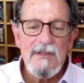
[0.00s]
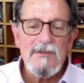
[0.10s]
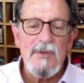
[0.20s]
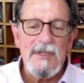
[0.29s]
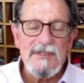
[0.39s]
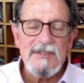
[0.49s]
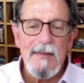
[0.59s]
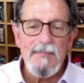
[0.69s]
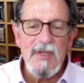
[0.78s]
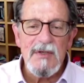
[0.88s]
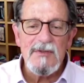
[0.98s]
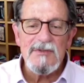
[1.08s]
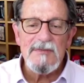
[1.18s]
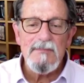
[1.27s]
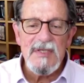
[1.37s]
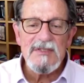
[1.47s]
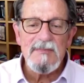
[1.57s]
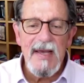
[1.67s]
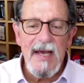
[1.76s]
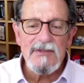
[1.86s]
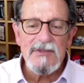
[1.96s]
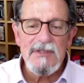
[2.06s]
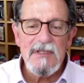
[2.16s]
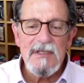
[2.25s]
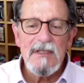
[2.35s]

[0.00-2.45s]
to accept those mismatched